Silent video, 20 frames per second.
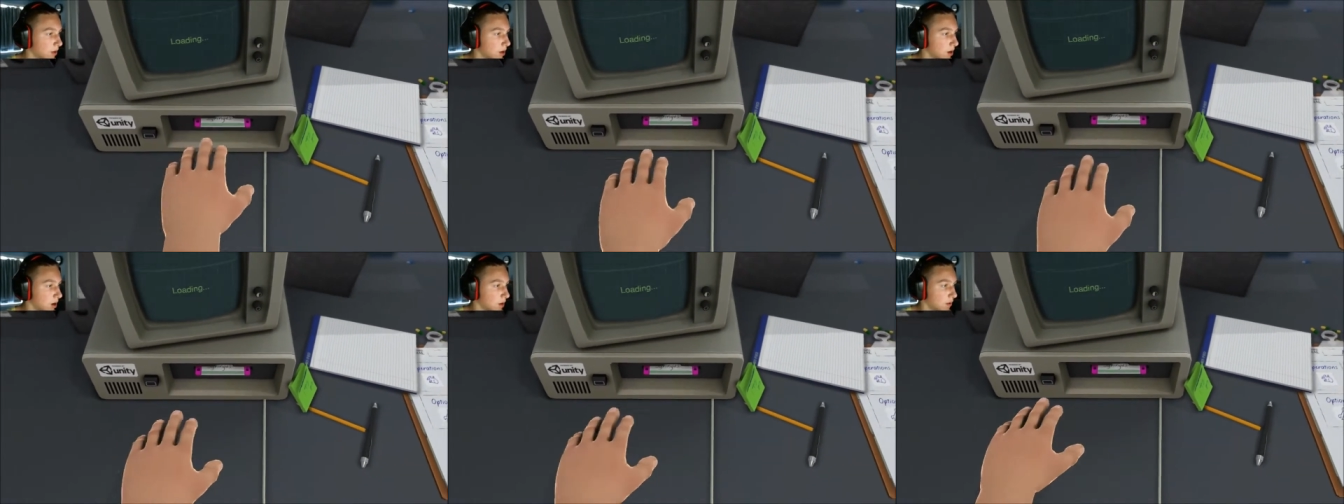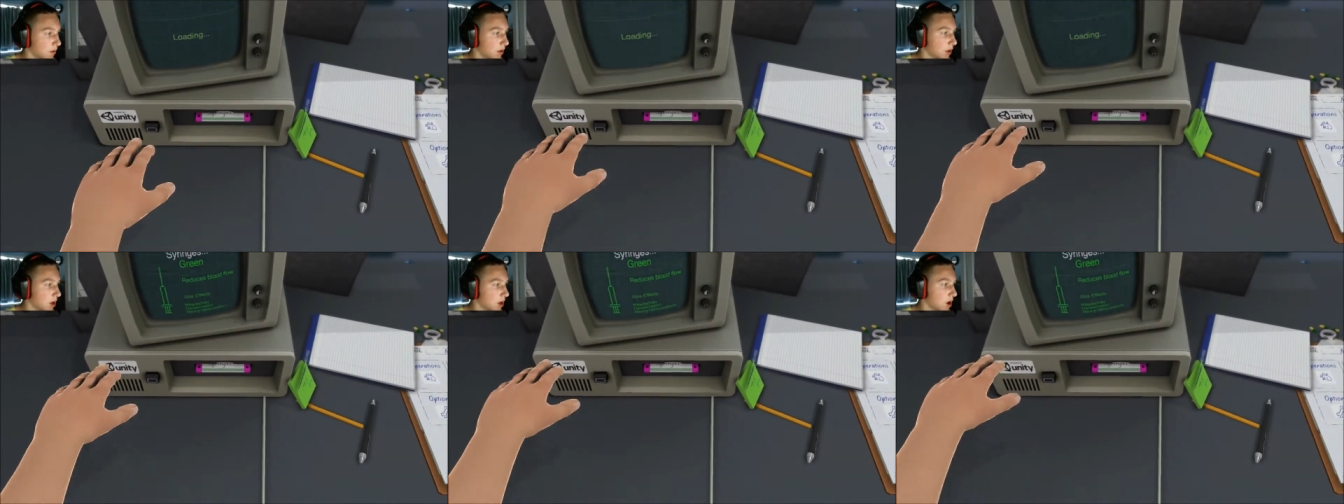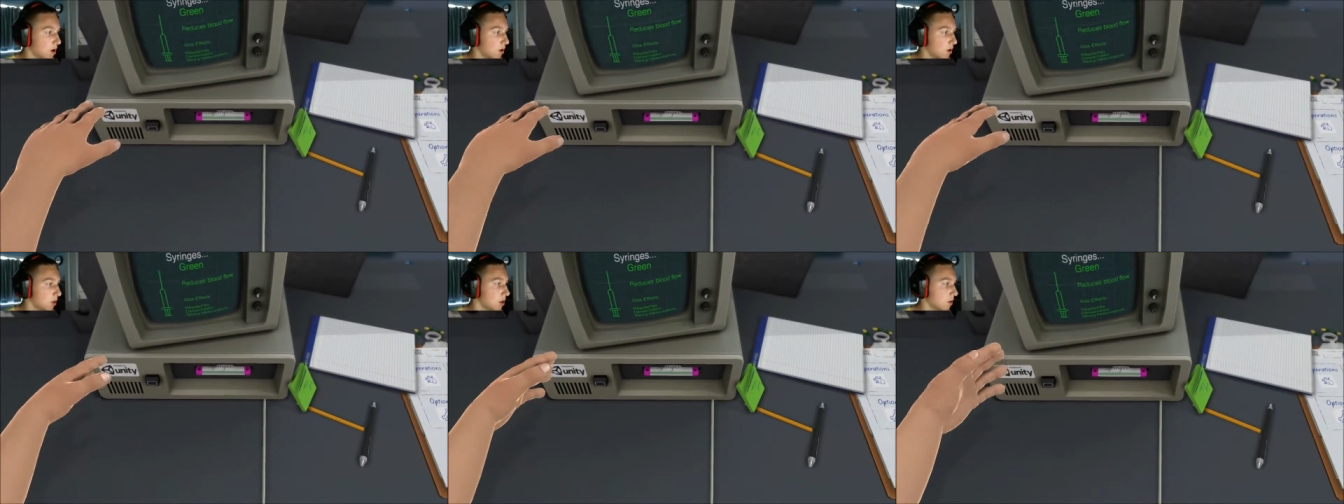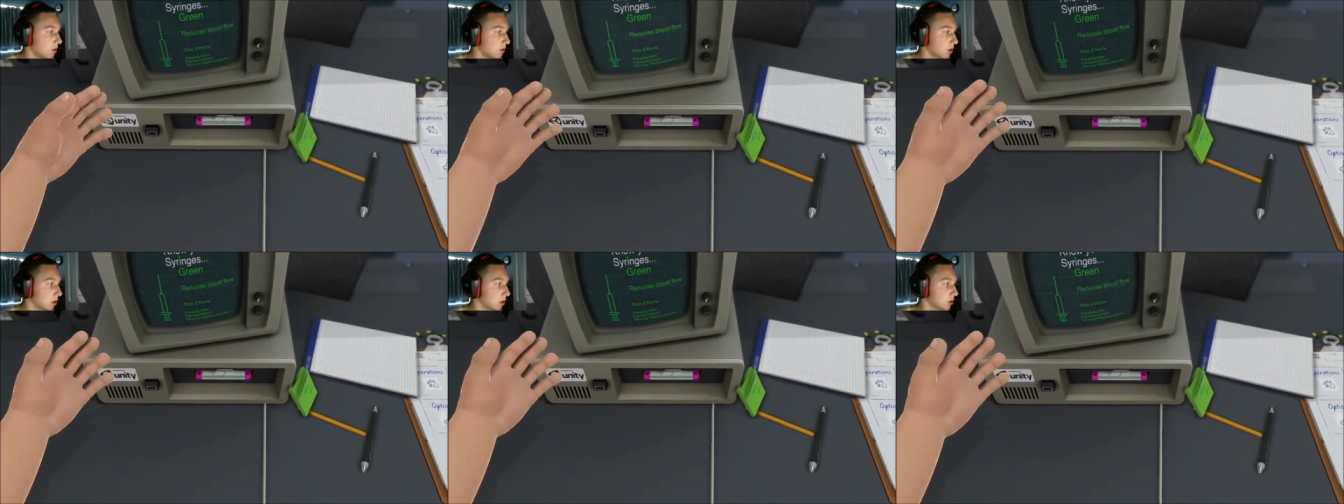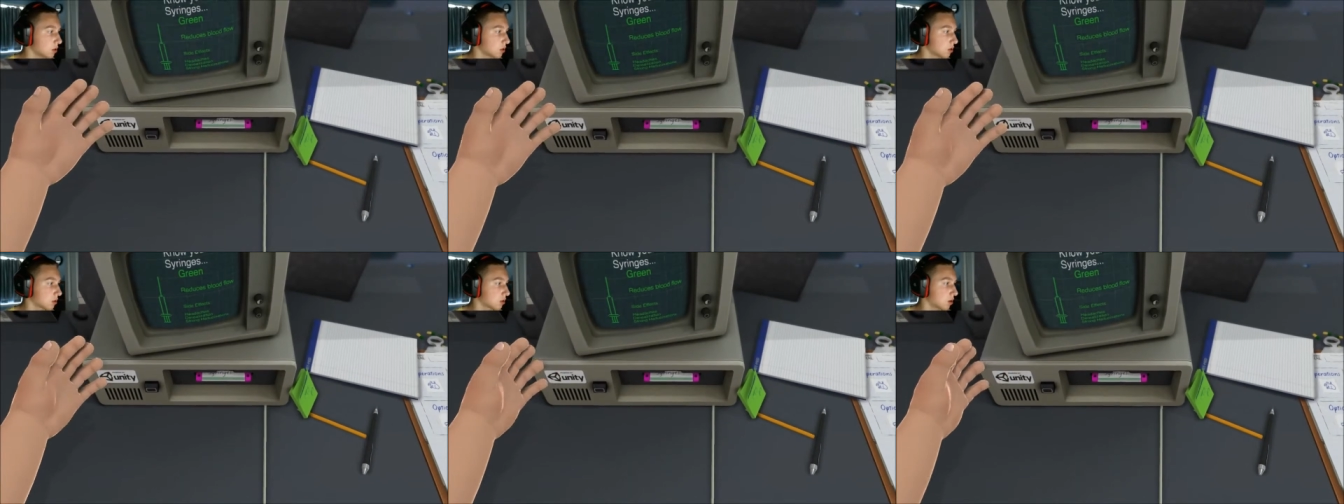There we go, and then we can
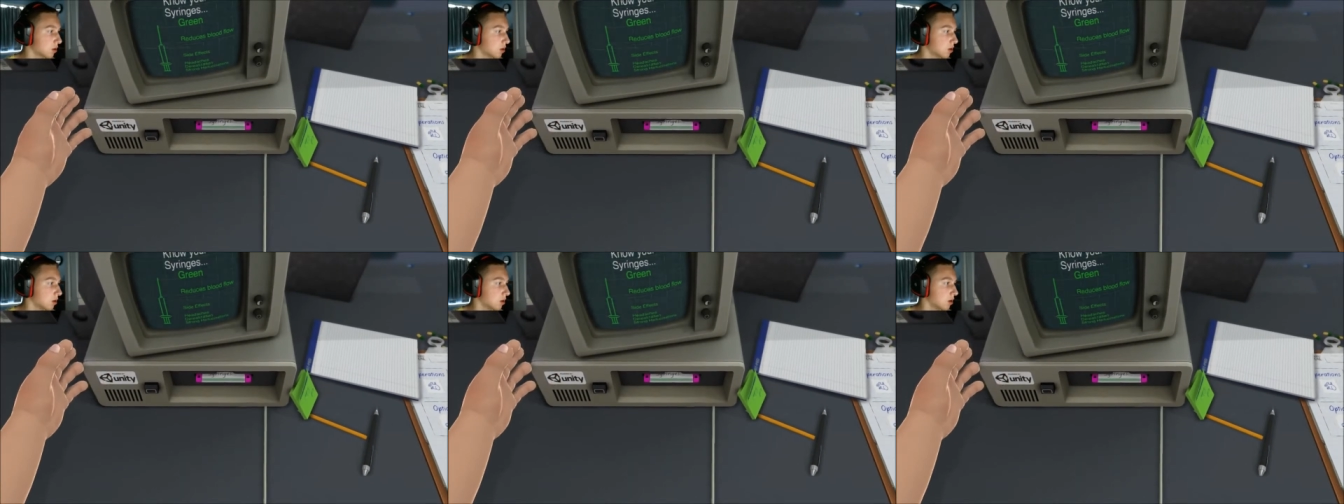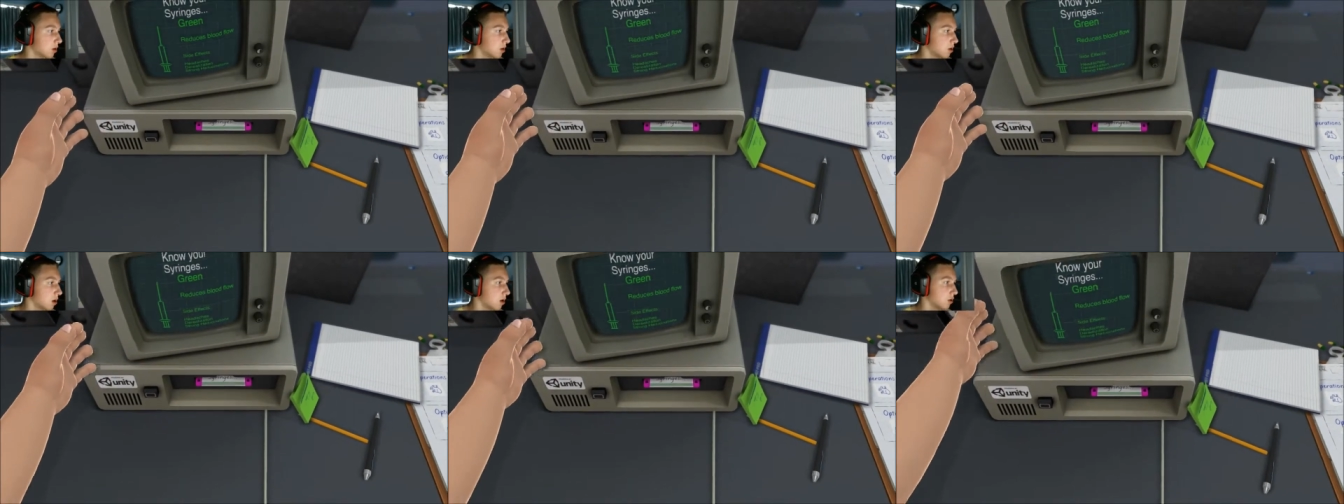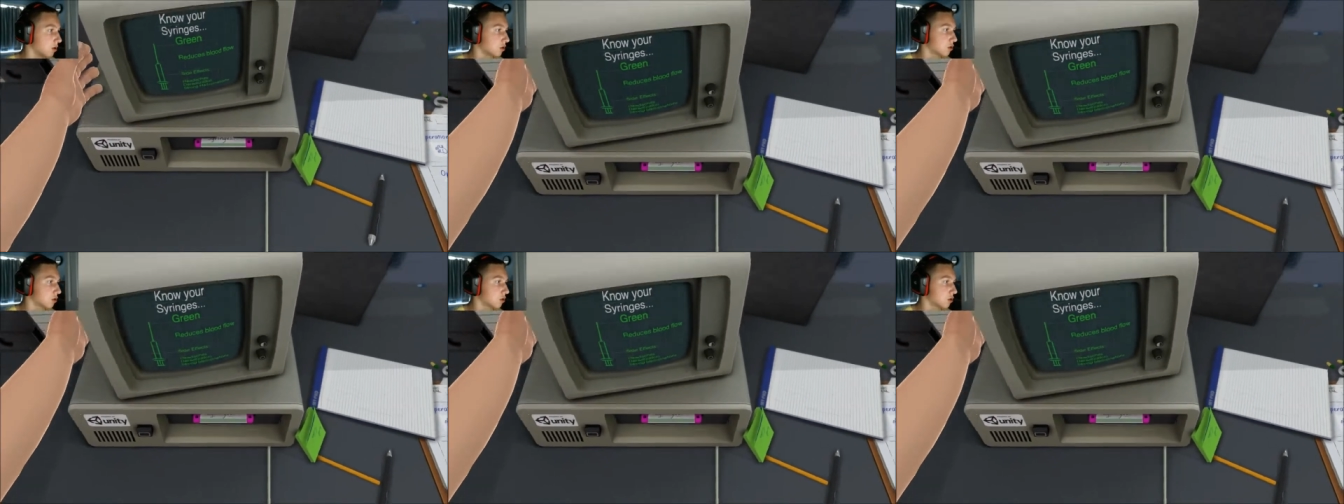just, you know,